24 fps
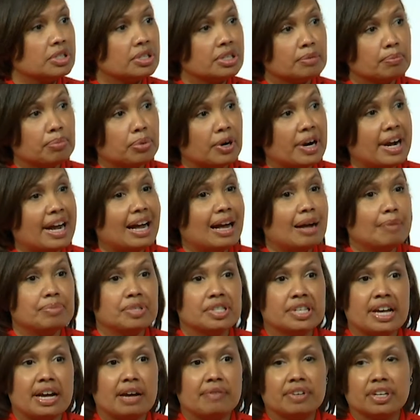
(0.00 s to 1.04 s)
then
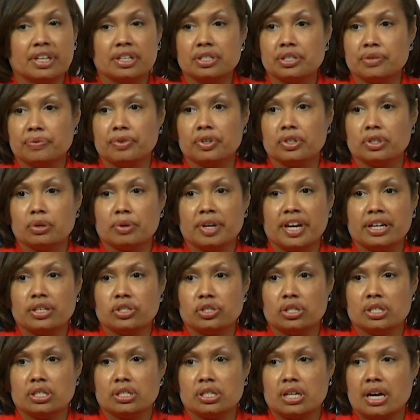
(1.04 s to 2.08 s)
perhaps having a different
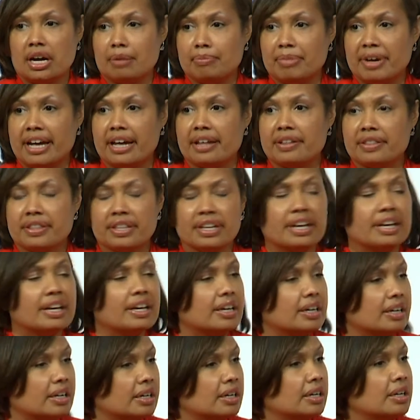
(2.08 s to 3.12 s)
location is not a bad
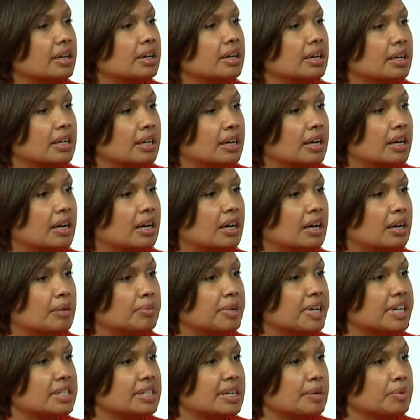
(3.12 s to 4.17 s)
thing.
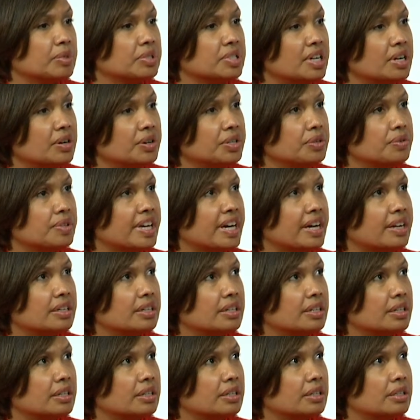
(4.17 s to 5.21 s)
Because I will tell you
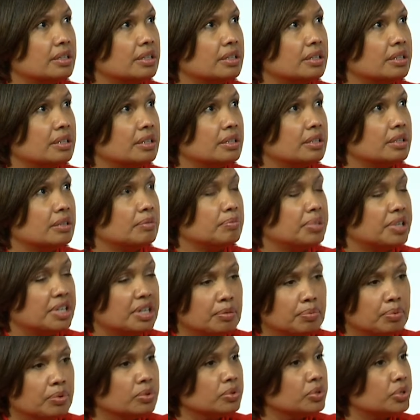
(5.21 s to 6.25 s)
that
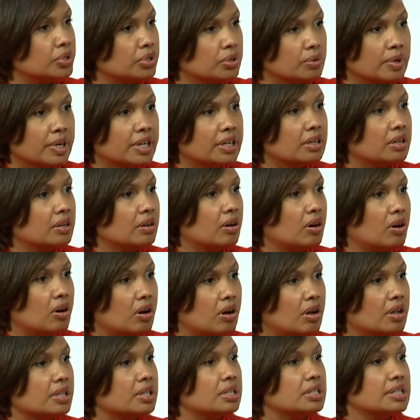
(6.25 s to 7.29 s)
people do it
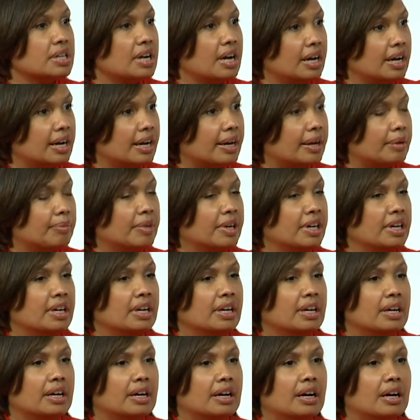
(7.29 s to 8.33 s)
all the time.
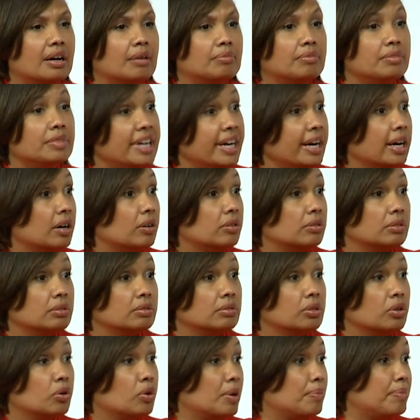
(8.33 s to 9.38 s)
Now,
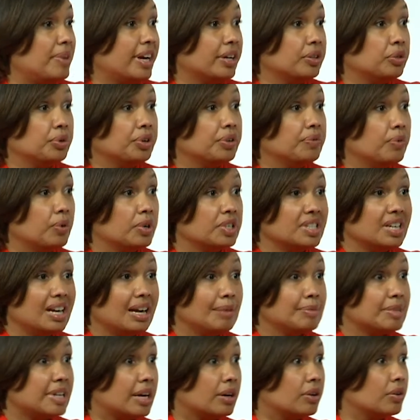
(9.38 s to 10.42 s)
going back 3 or 4
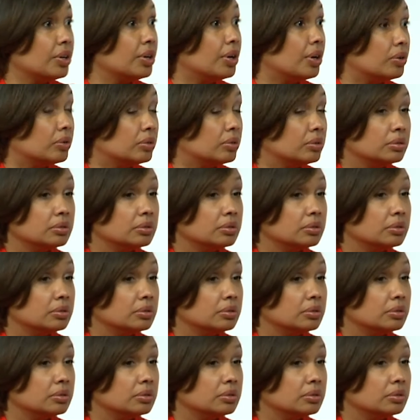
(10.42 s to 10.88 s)
times, I don't know.